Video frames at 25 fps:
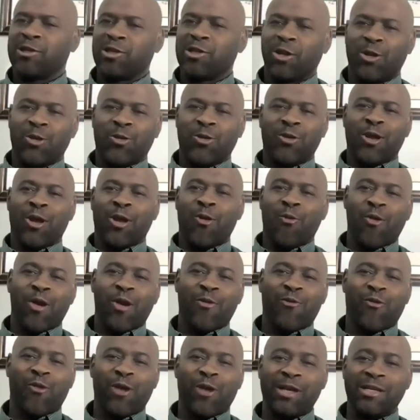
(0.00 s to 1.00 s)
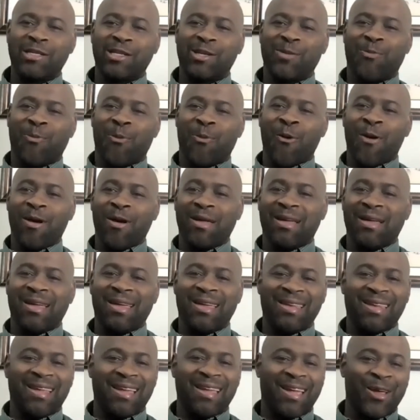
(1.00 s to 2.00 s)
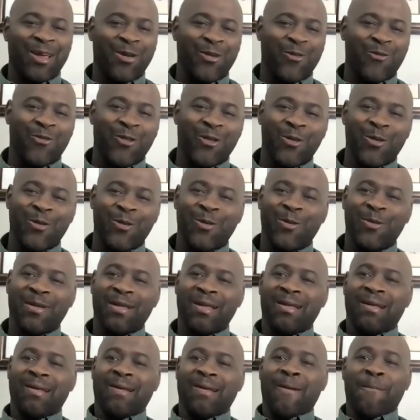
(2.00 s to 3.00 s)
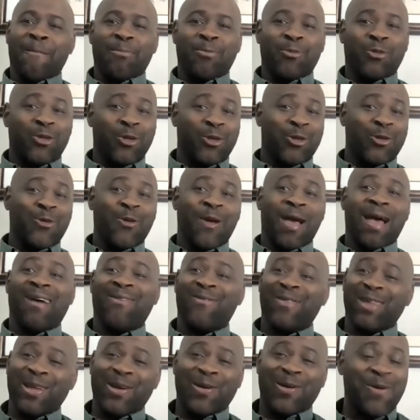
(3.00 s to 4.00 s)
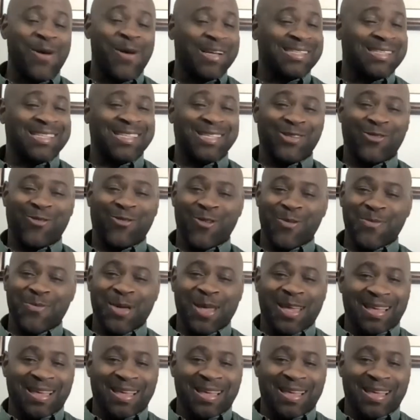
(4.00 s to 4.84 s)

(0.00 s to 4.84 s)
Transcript: So you know we've reached a point in the interview. Do you have any questions for